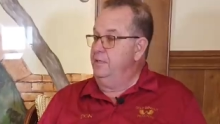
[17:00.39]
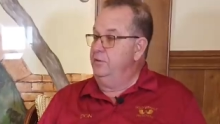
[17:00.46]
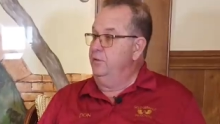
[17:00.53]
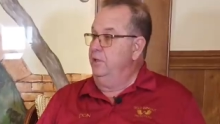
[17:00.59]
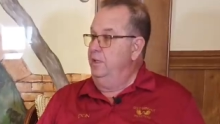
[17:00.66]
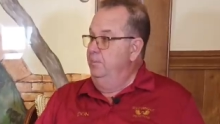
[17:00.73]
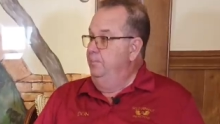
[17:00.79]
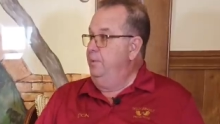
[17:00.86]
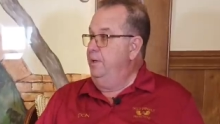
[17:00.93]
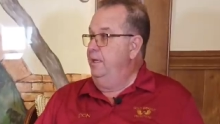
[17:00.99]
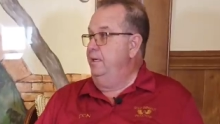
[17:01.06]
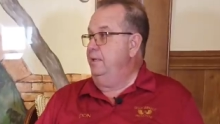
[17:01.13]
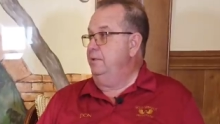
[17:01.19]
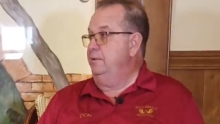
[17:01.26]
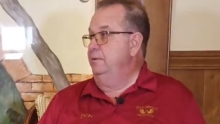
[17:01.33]
that going to
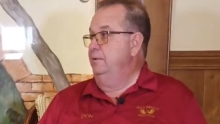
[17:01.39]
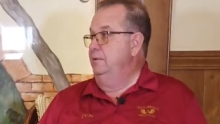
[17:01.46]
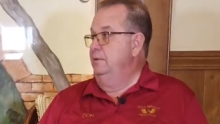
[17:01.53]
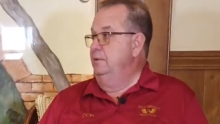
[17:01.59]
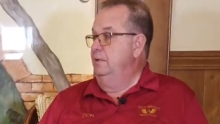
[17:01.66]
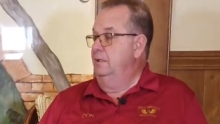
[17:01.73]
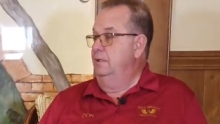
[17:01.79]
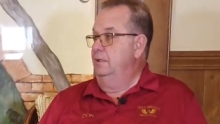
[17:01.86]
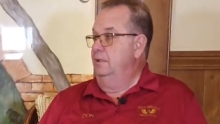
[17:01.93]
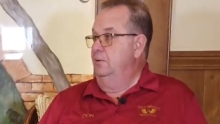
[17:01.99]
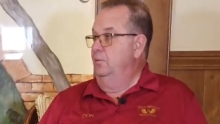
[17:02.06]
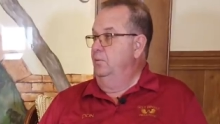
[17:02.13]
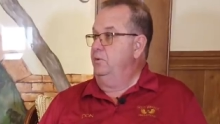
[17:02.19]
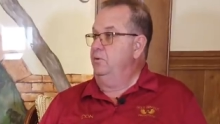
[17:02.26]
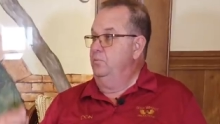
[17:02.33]
impact
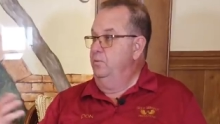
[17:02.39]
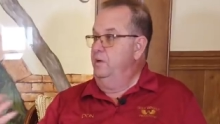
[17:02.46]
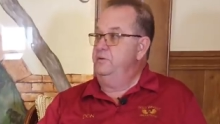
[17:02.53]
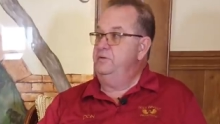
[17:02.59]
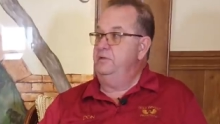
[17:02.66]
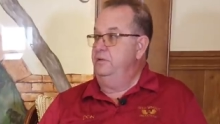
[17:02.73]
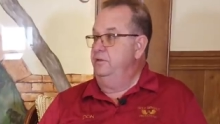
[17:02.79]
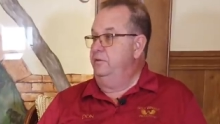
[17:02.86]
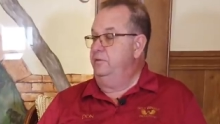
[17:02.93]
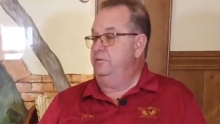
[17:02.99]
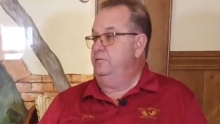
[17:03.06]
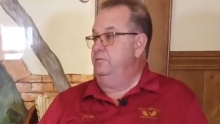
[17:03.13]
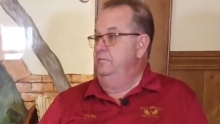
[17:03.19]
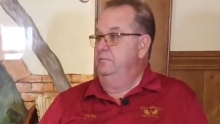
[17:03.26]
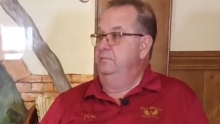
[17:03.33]
what the residents
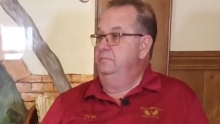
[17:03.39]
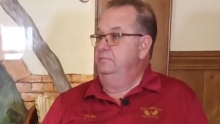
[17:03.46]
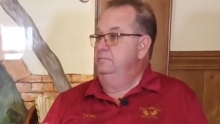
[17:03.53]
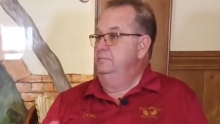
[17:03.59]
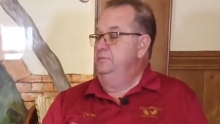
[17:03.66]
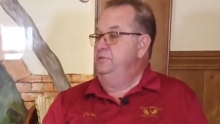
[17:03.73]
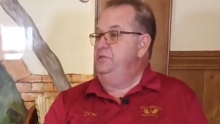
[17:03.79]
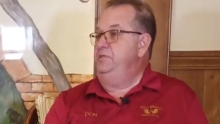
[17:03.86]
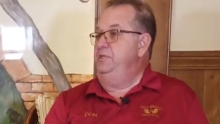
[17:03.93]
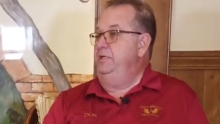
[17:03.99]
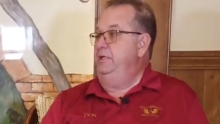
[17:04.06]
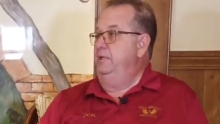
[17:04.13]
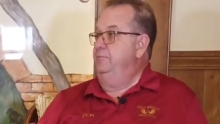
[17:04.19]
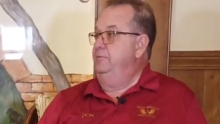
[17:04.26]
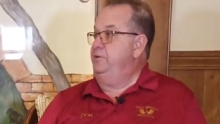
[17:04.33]

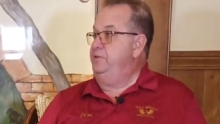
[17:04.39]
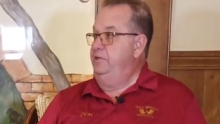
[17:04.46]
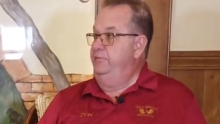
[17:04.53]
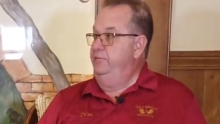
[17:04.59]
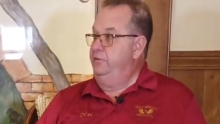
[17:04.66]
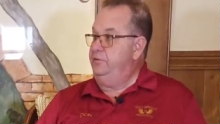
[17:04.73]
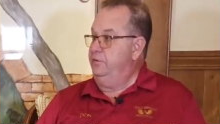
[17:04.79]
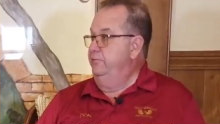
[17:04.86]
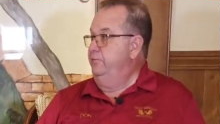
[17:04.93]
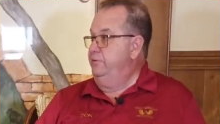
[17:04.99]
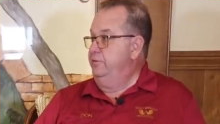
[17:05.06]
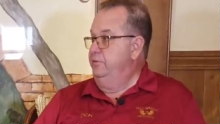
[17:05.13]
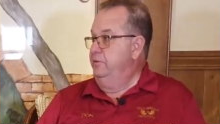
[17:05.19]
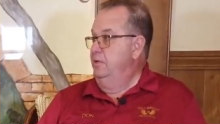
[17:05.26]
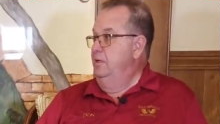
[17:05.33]
see and receive as
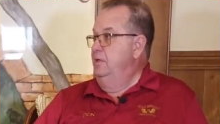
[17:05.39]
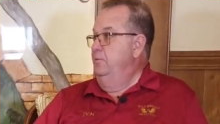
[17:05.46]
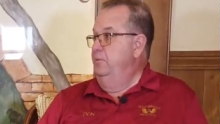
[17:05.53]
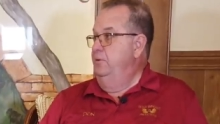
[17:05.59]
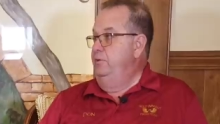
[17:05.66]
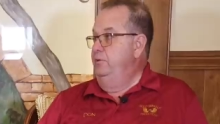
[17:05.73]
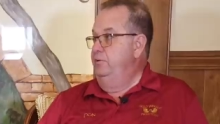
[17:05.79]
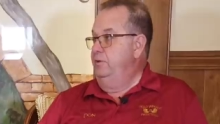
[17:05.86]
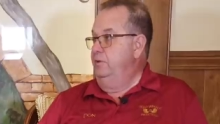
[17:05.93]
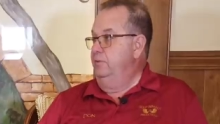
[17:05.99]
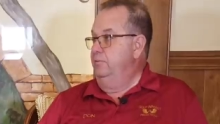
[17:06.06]
services when using